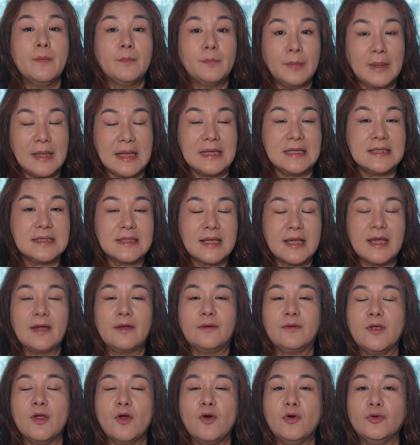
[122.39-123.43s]
please
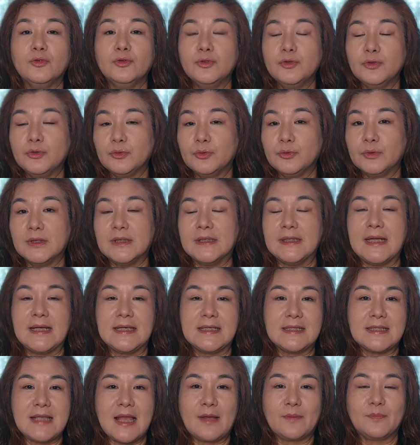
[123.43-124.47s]
carry on to the
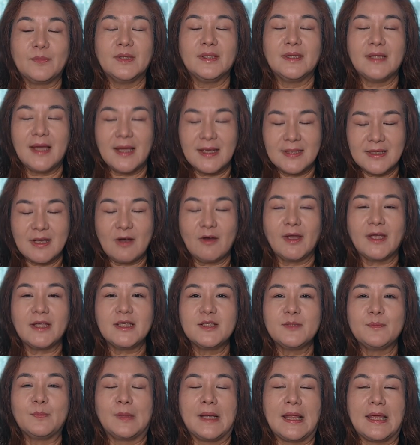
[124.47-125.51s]
next segment as I'll
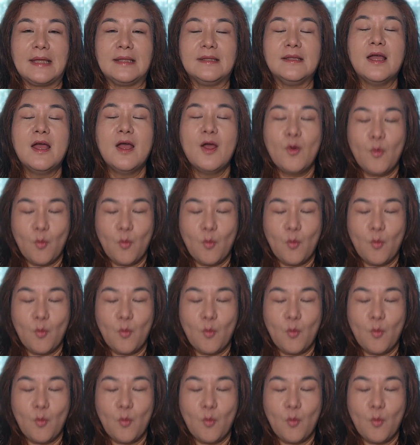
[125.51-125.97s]
explain